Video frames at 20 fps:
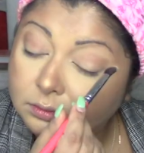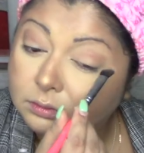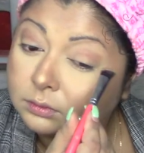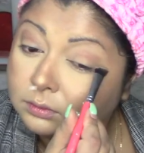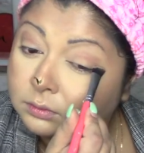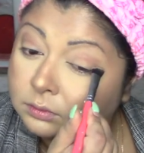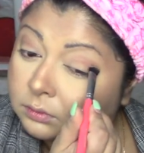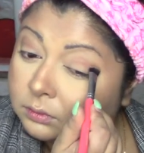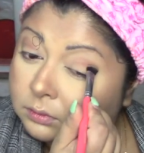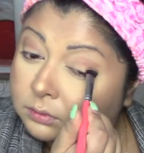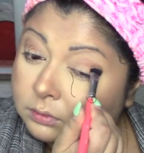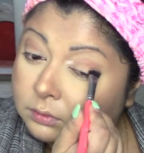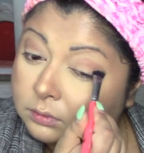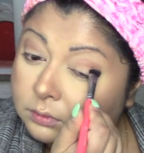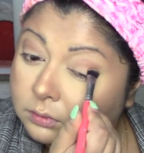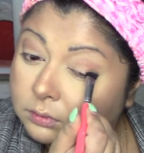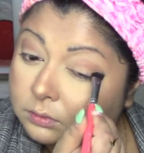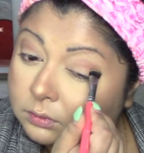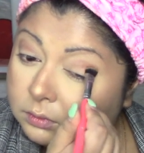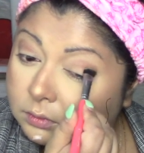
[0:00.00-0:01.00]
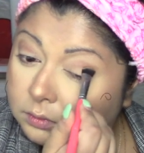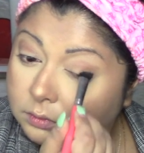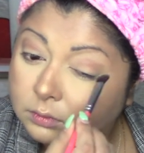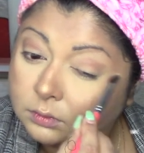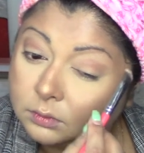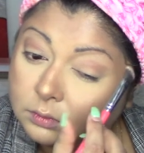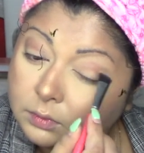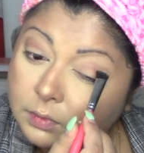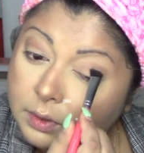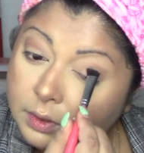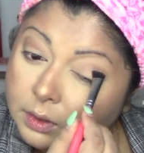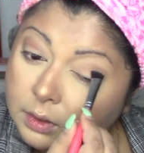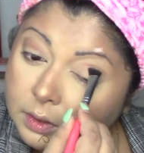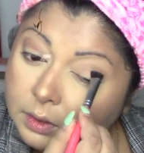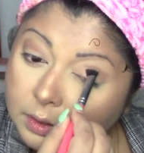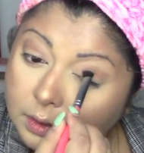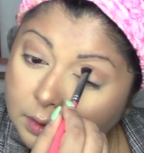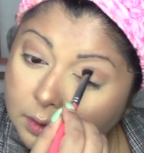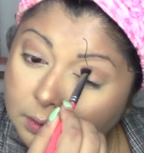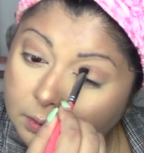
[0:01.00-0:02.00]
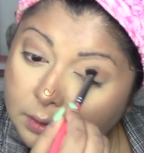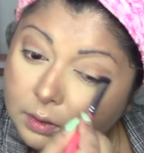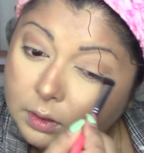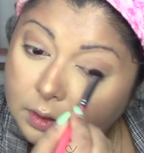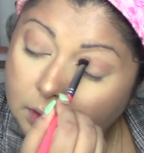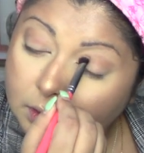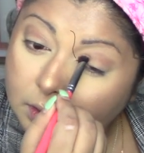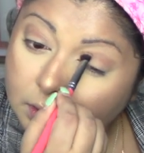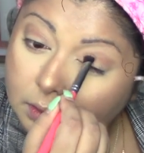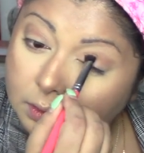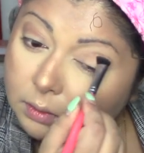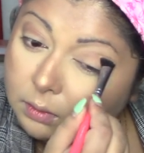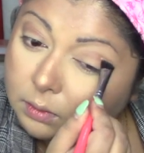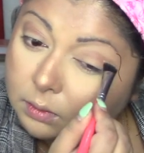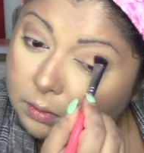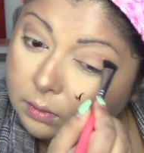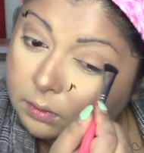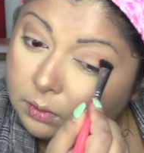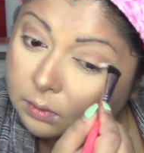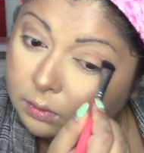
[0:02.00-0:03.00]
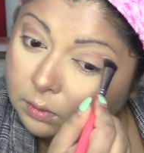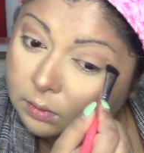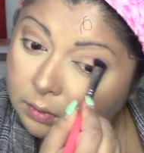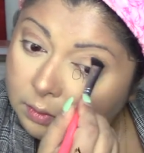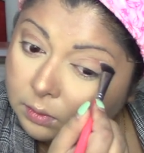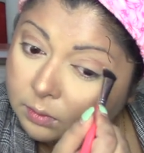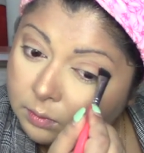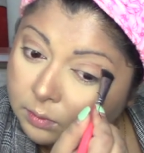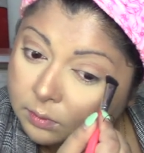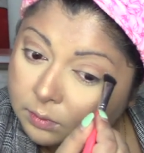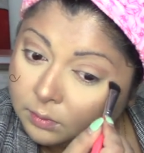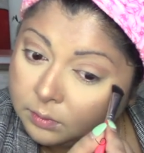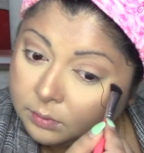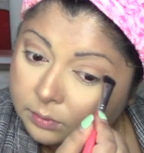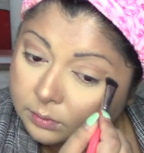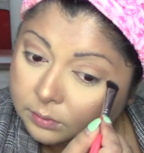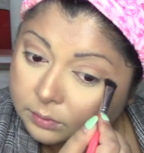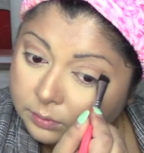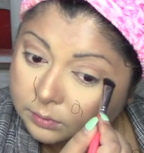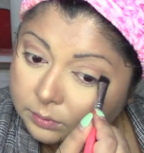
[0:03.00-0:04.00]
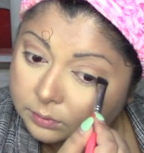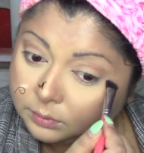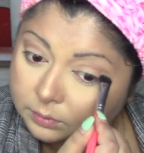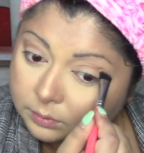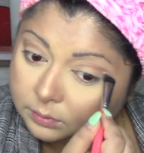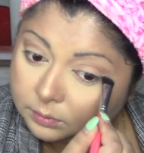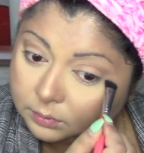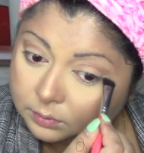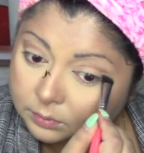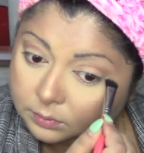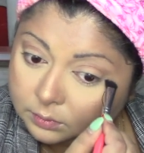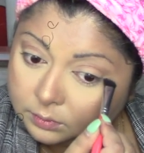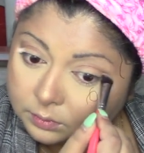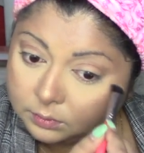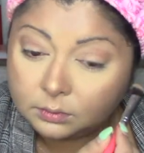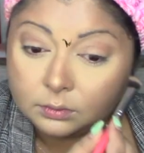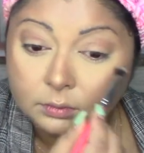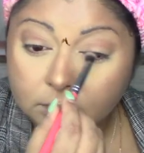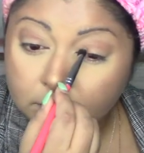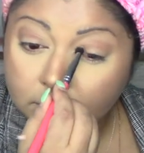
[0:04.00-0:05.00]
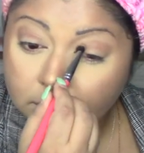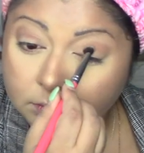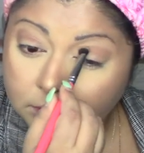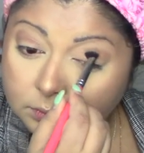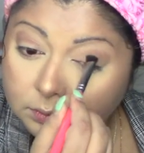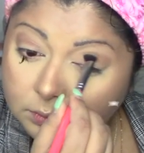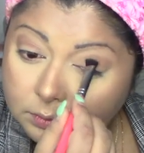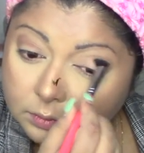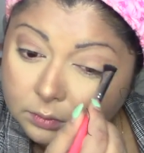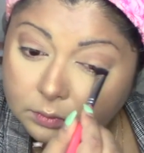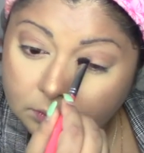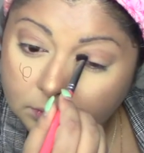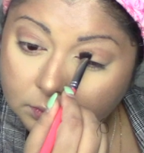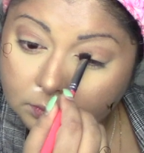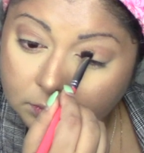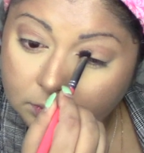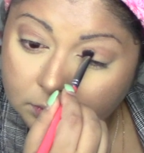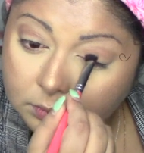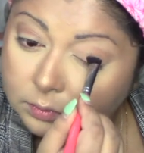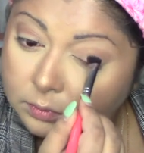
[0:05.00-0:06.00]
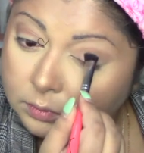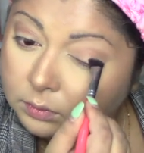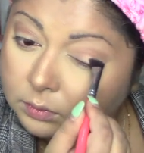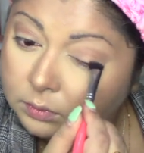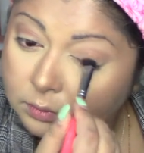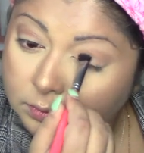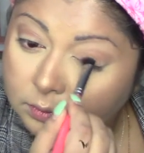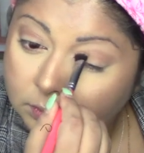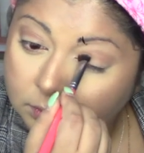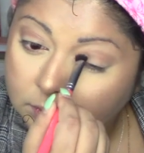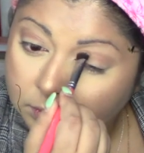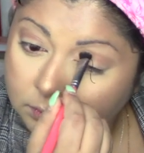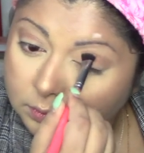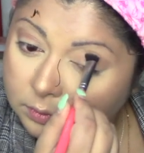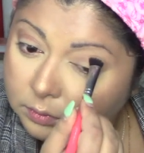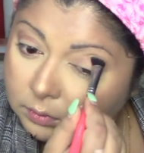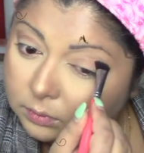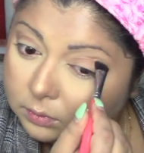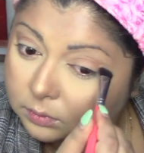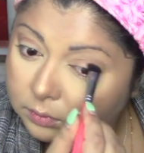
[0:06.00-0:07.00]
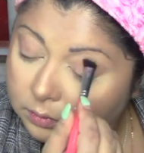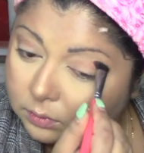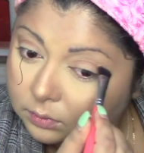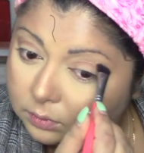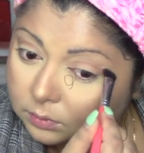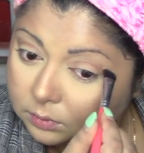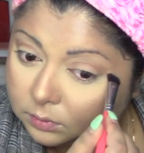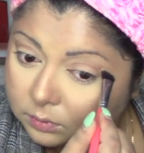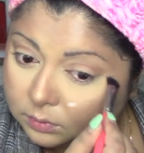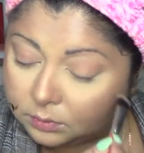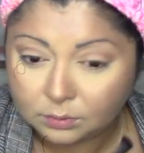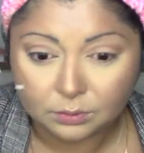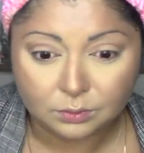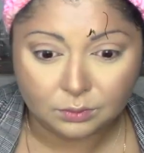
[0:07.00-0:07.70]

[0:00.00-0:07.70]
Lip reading: (silence)